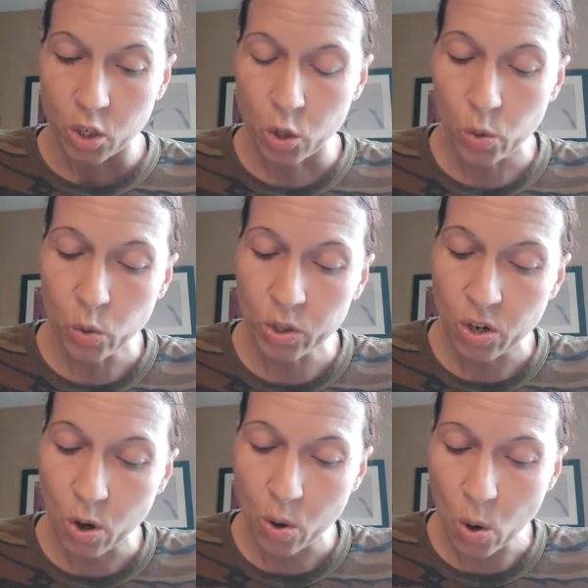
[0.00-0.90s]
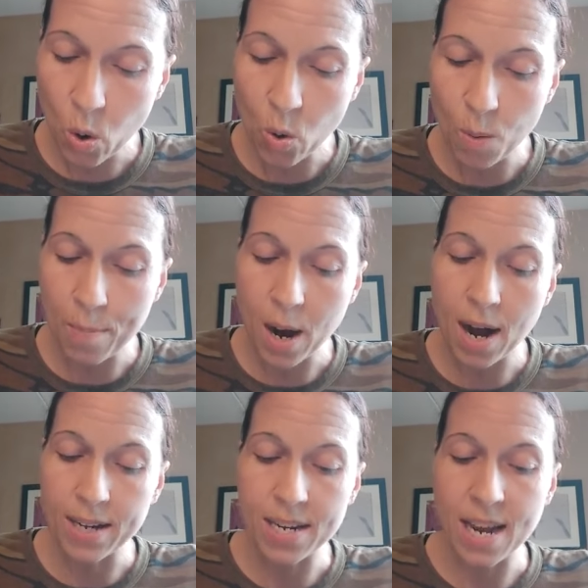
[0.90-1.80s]
Use your whole
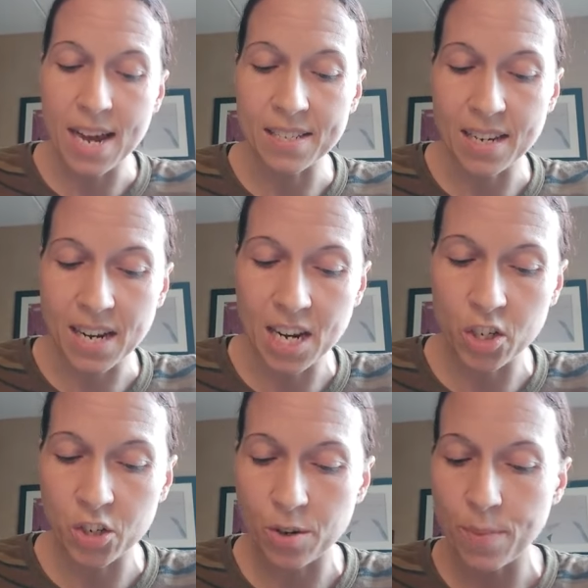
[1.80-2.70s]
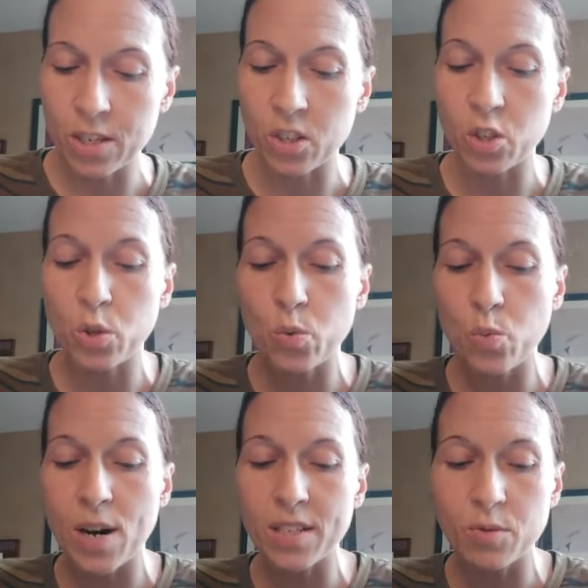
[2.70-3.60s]
body as an instrument to do
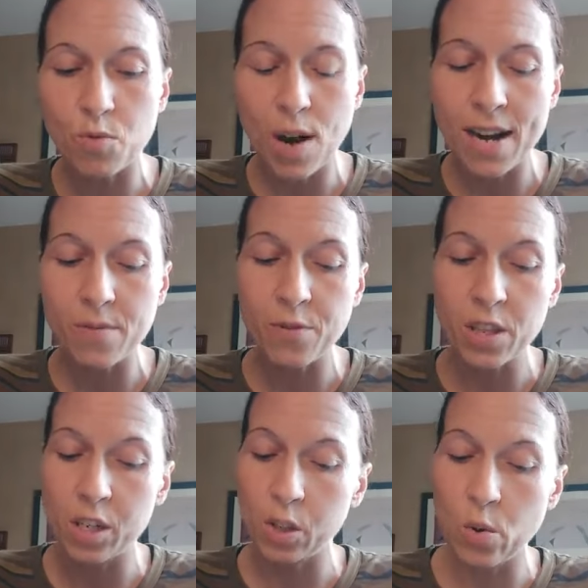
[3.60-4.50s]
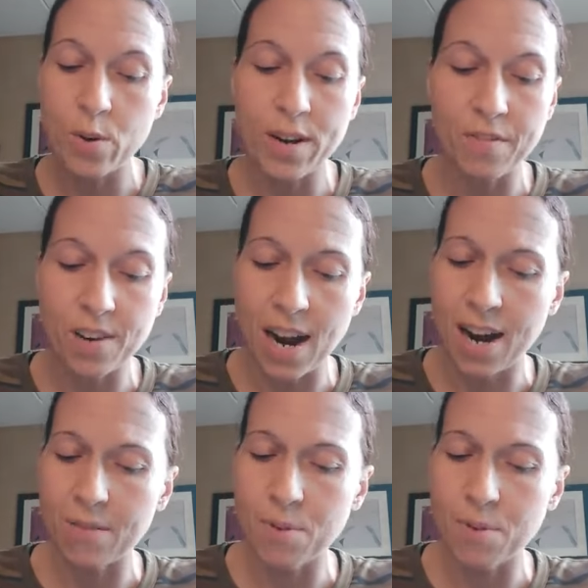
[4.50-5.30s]
what is right for the glory of God.